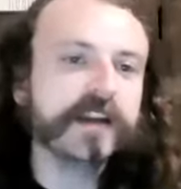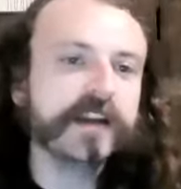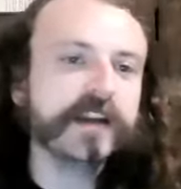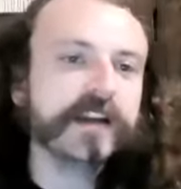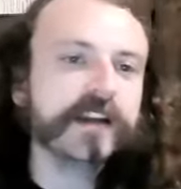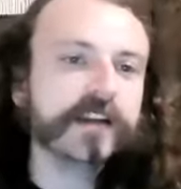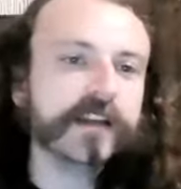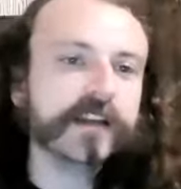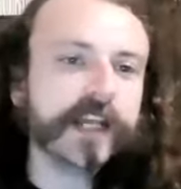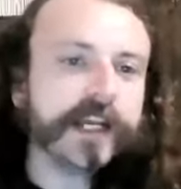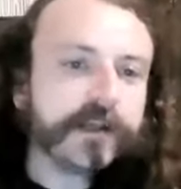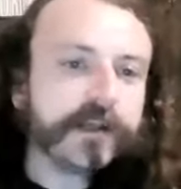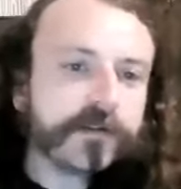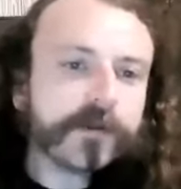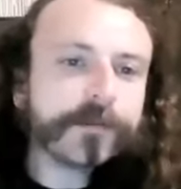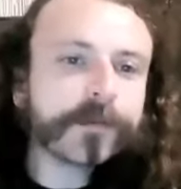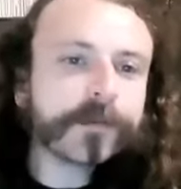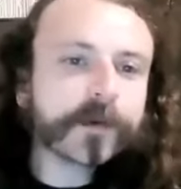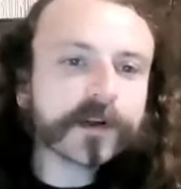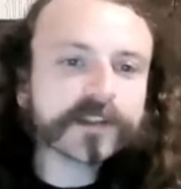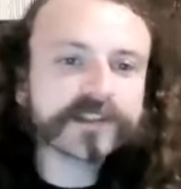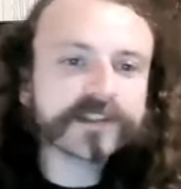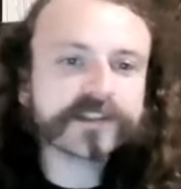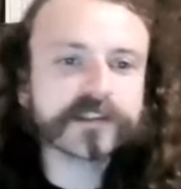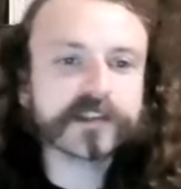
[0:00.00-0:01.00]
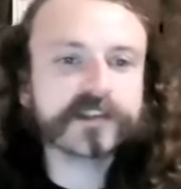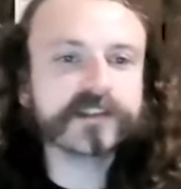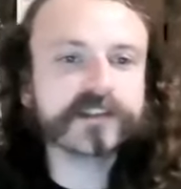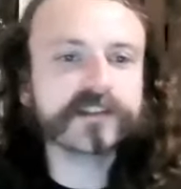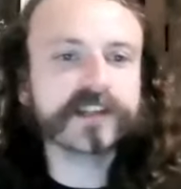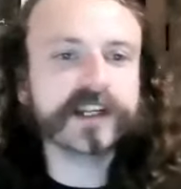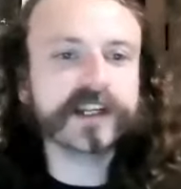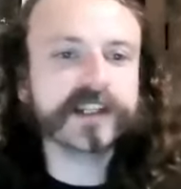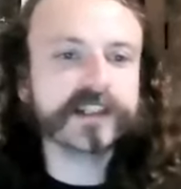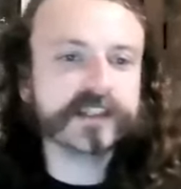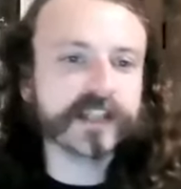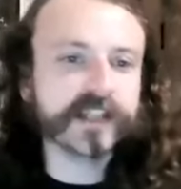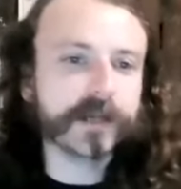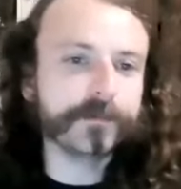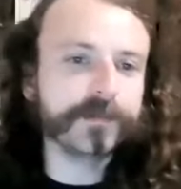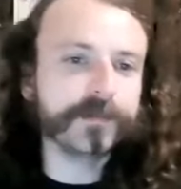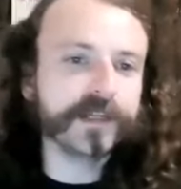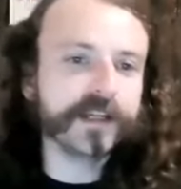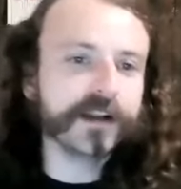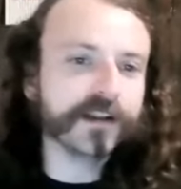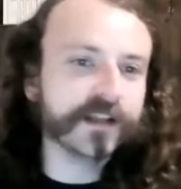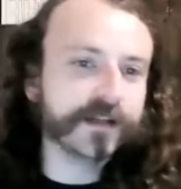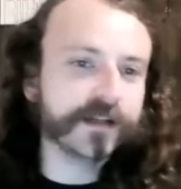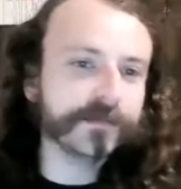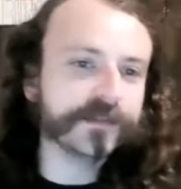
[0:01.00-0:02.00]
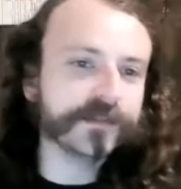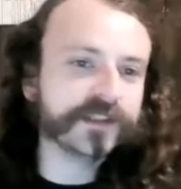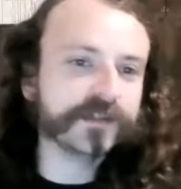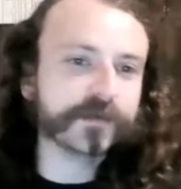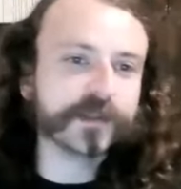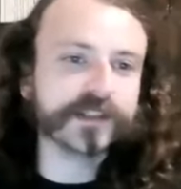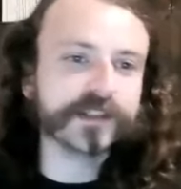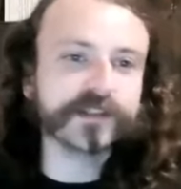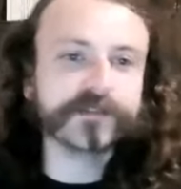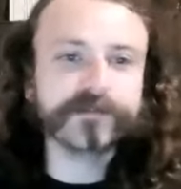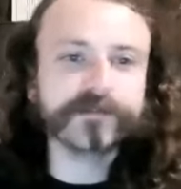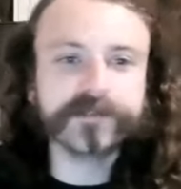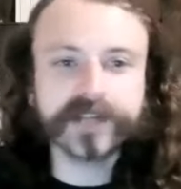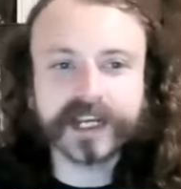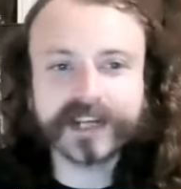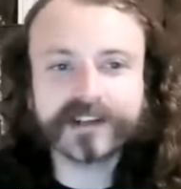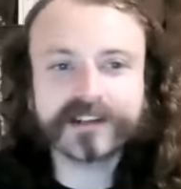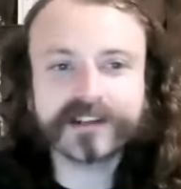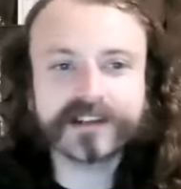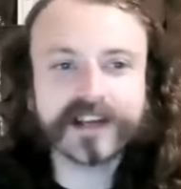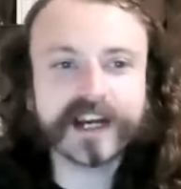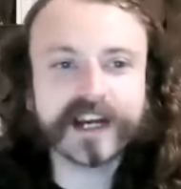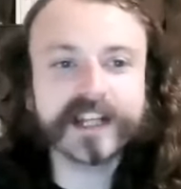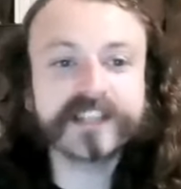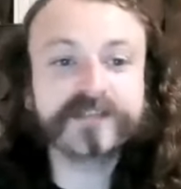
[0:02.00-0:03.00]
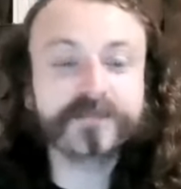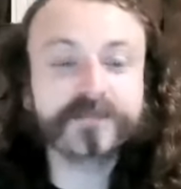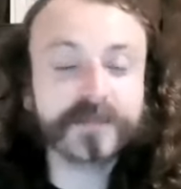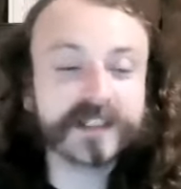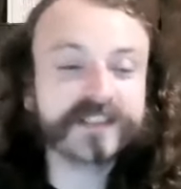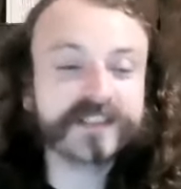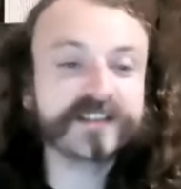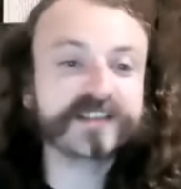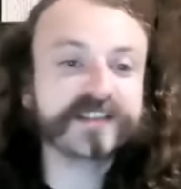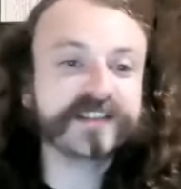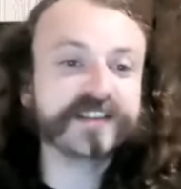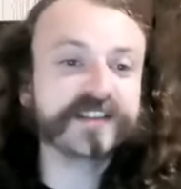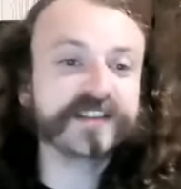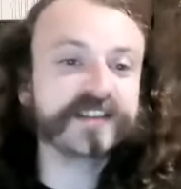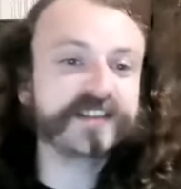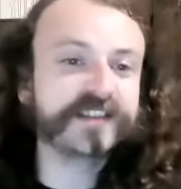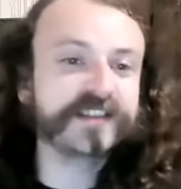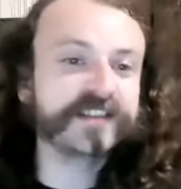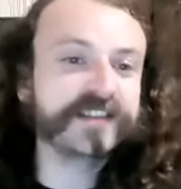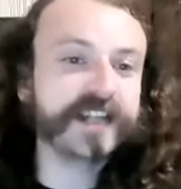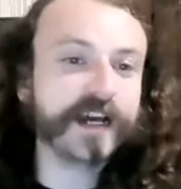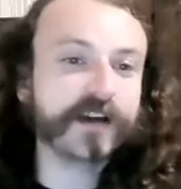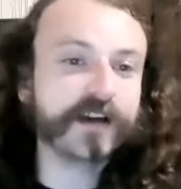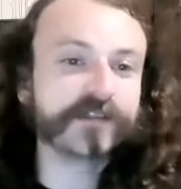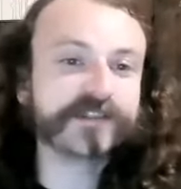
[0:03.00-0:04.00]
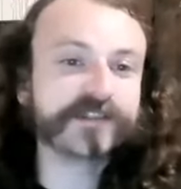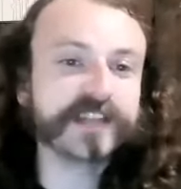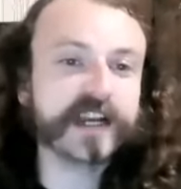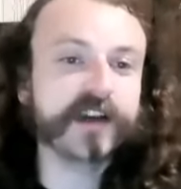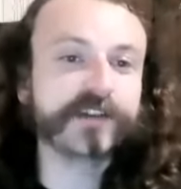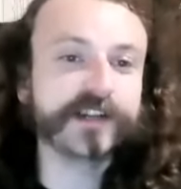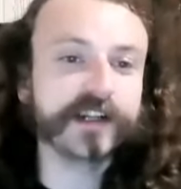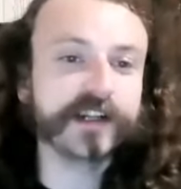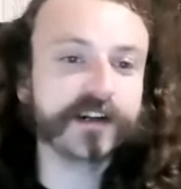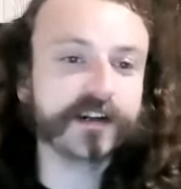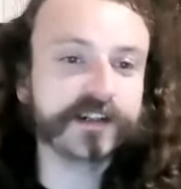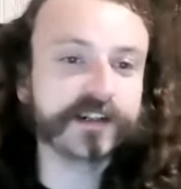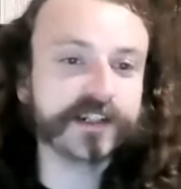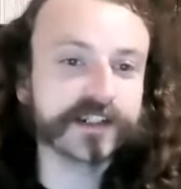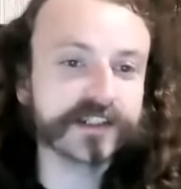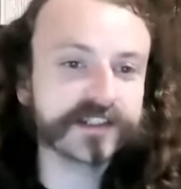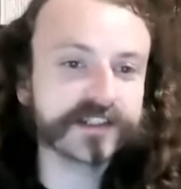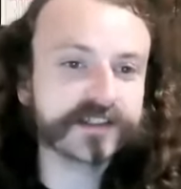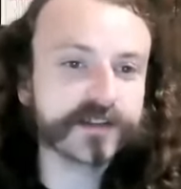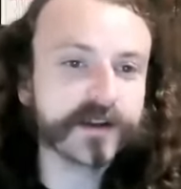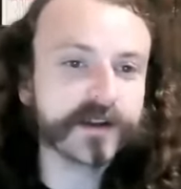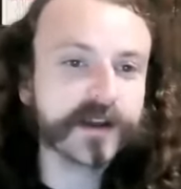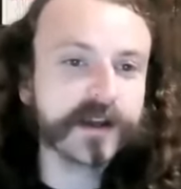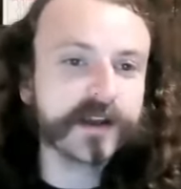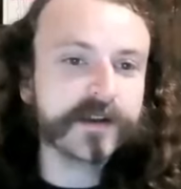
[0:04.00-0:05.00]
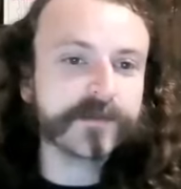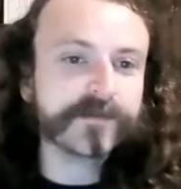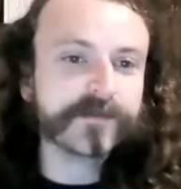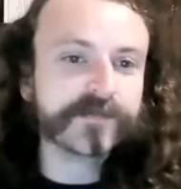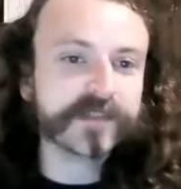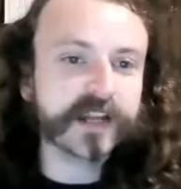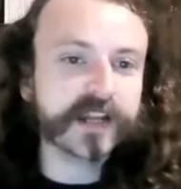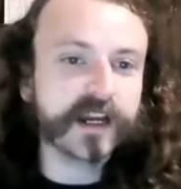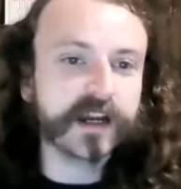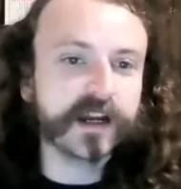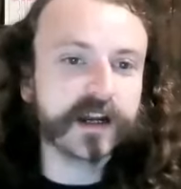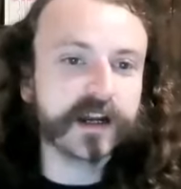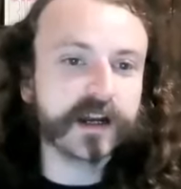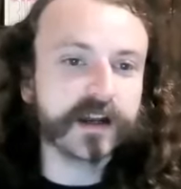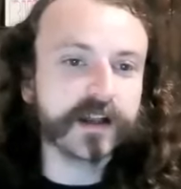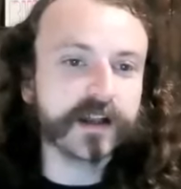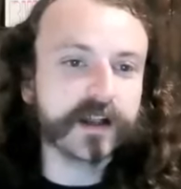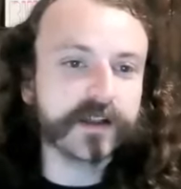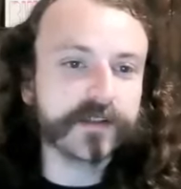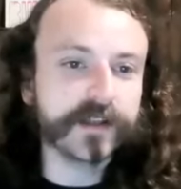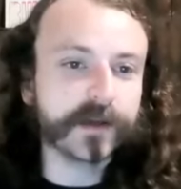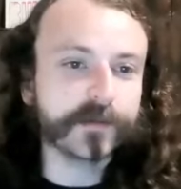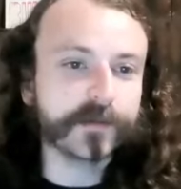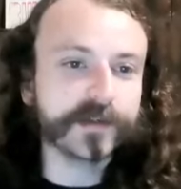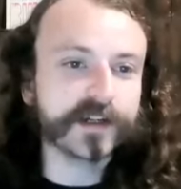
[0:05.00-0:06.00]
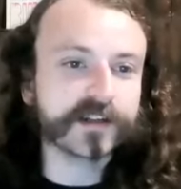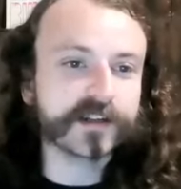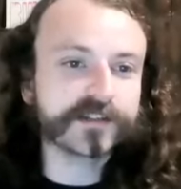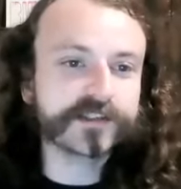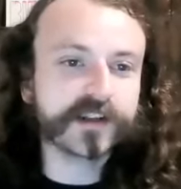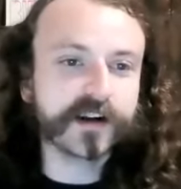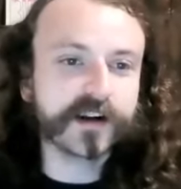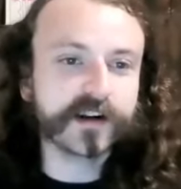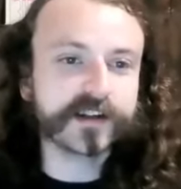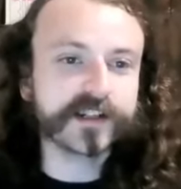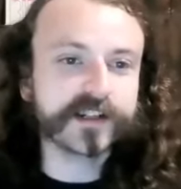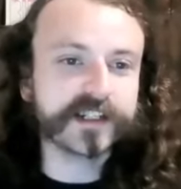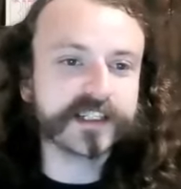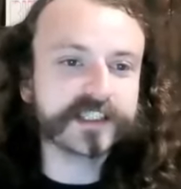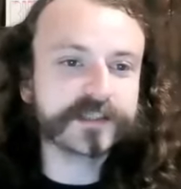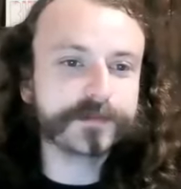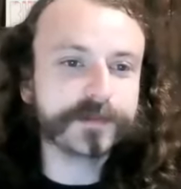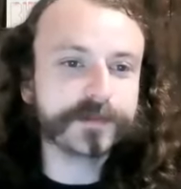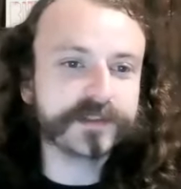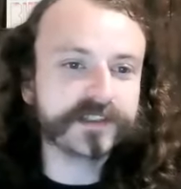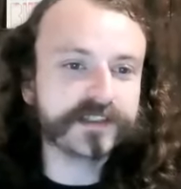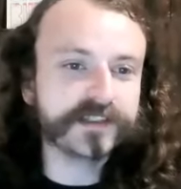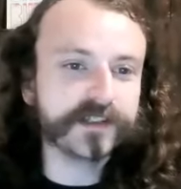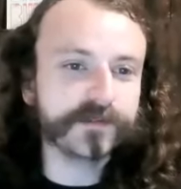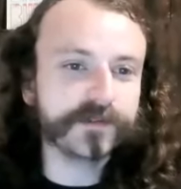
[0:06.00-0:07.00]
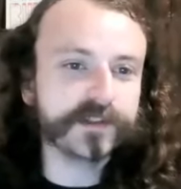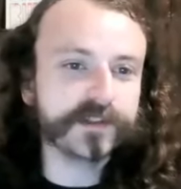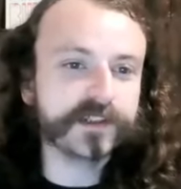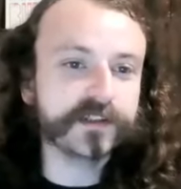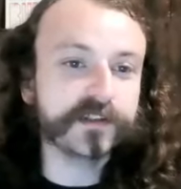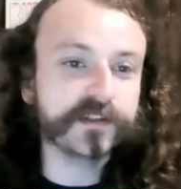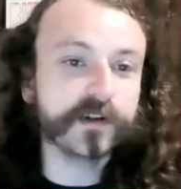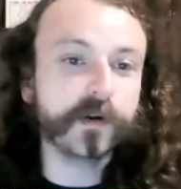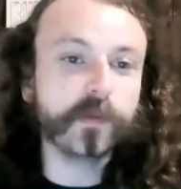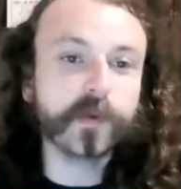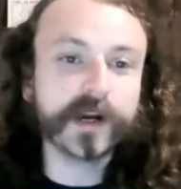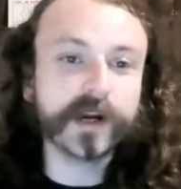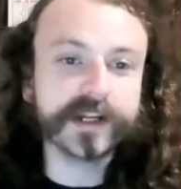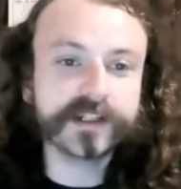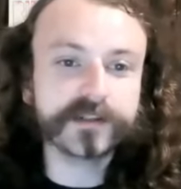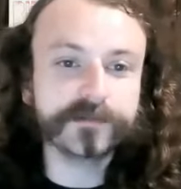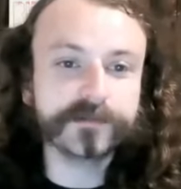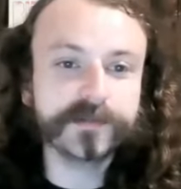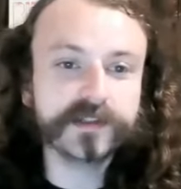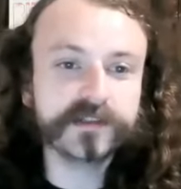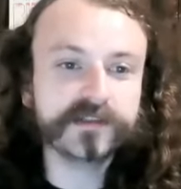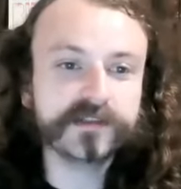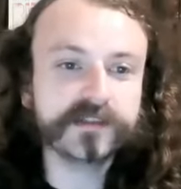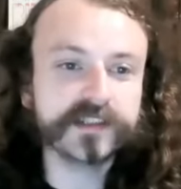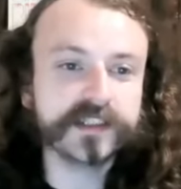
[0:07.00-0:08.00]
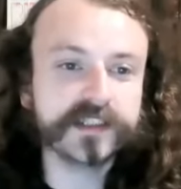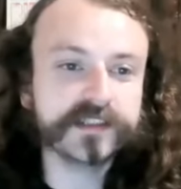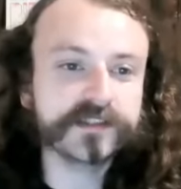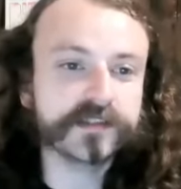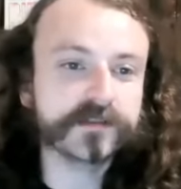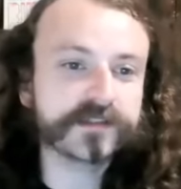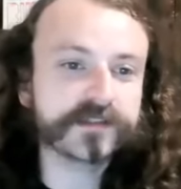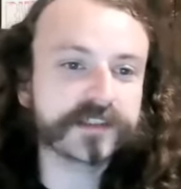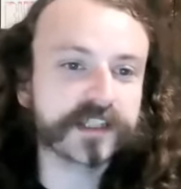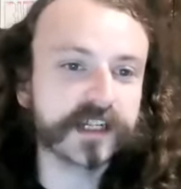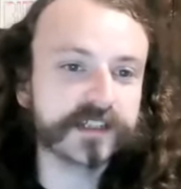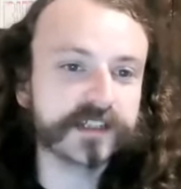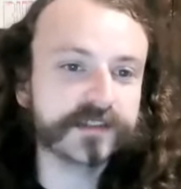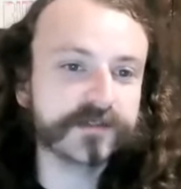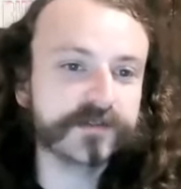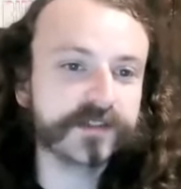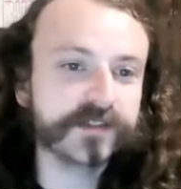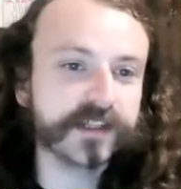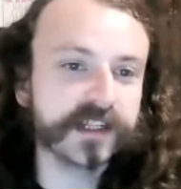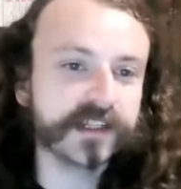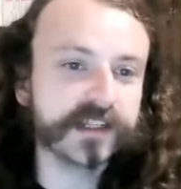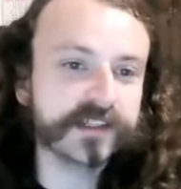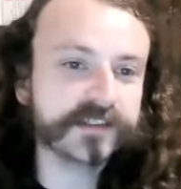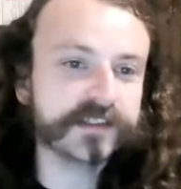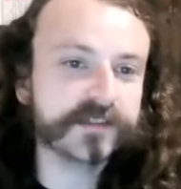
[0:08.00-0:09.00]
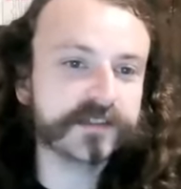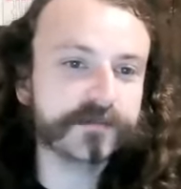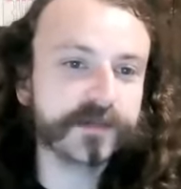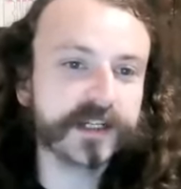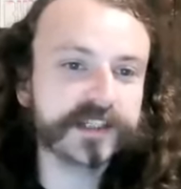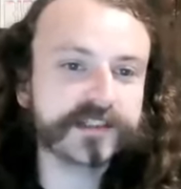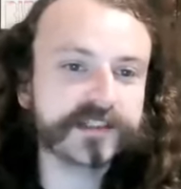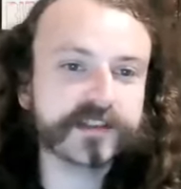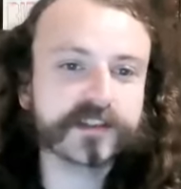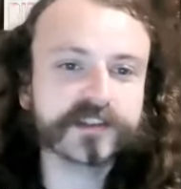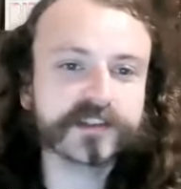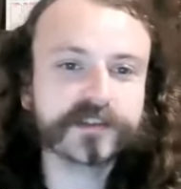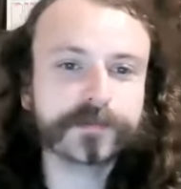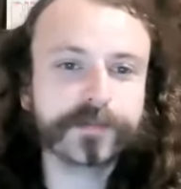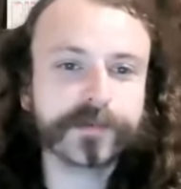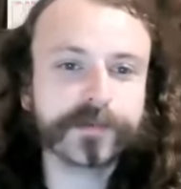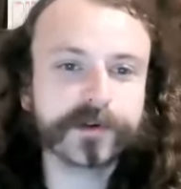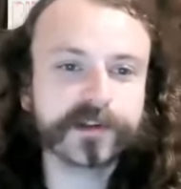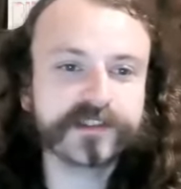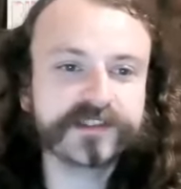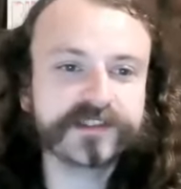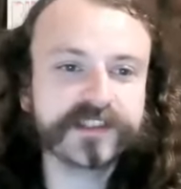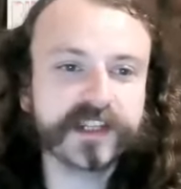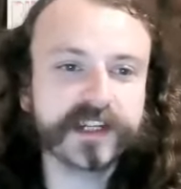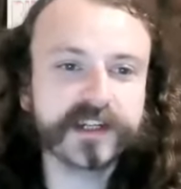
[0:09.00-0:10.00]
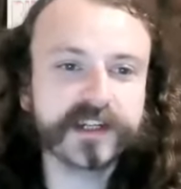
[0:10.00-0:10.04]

Like reports circulating that BLM is going to vandalize businesses in downtown areas, that we are targeting specific, you know, white communities, those kinds of things, it makes our supporters say,